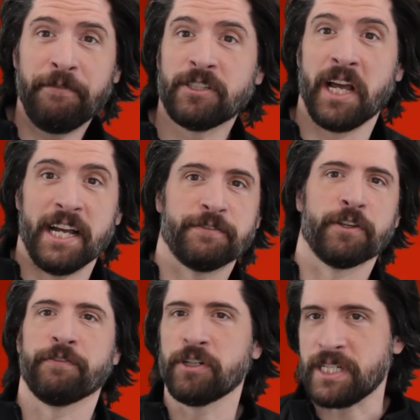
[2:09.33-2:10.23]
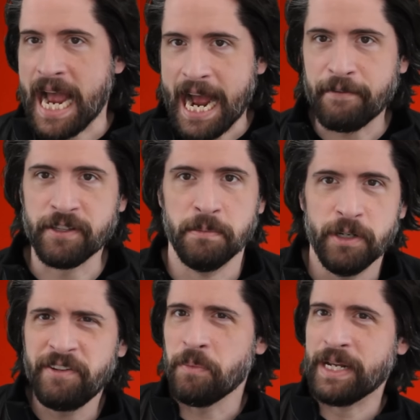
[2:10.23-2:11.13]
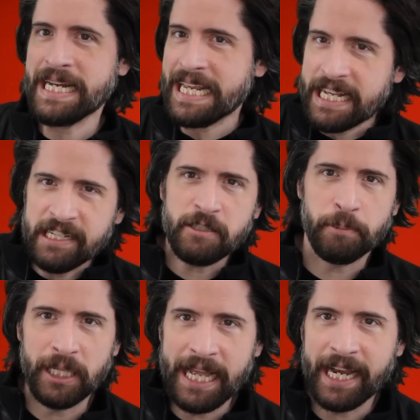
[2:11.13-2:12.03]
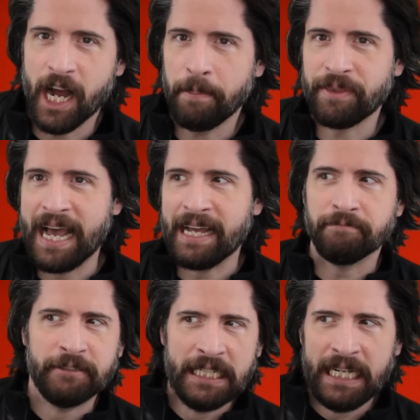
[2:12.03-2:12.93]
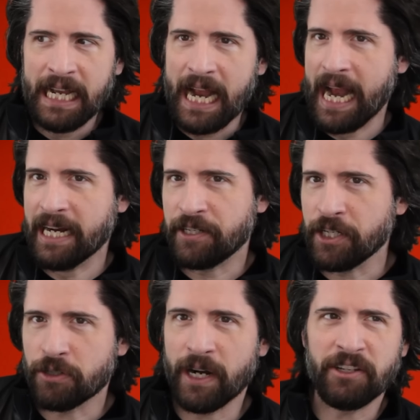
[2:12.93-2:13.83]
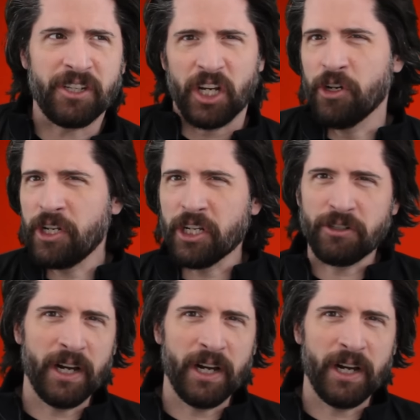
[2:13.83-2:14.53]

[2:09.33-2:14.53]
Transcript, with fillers: emphasize for the first half of the movie when it is playing up that antitrust who do you